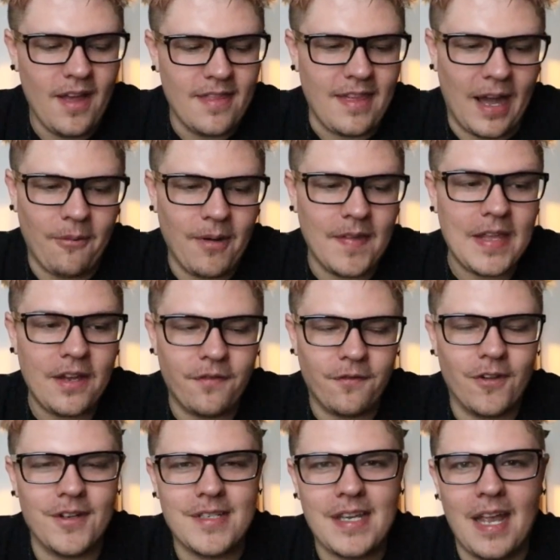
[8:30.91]
that when they
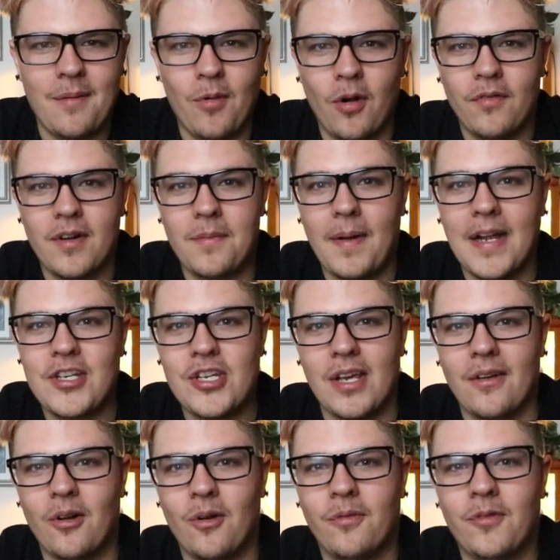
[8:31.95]
first came over to my
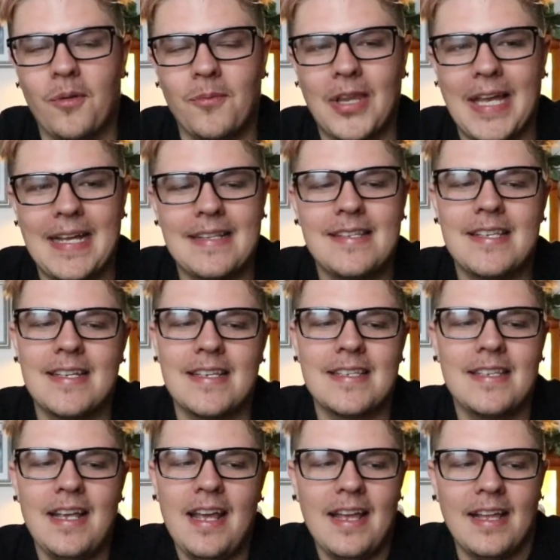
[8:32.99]
channel from
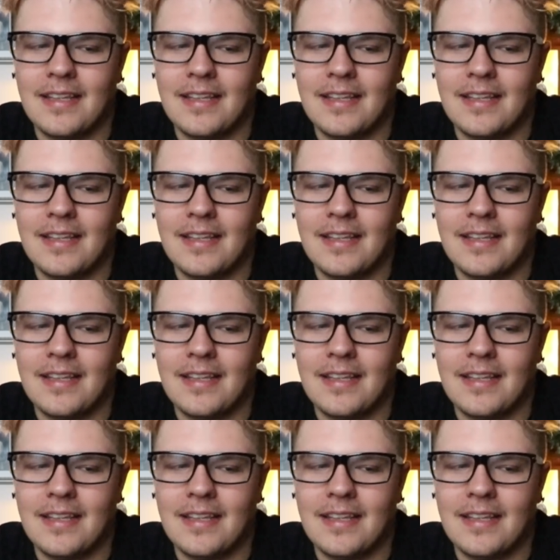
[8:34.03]
Lance's,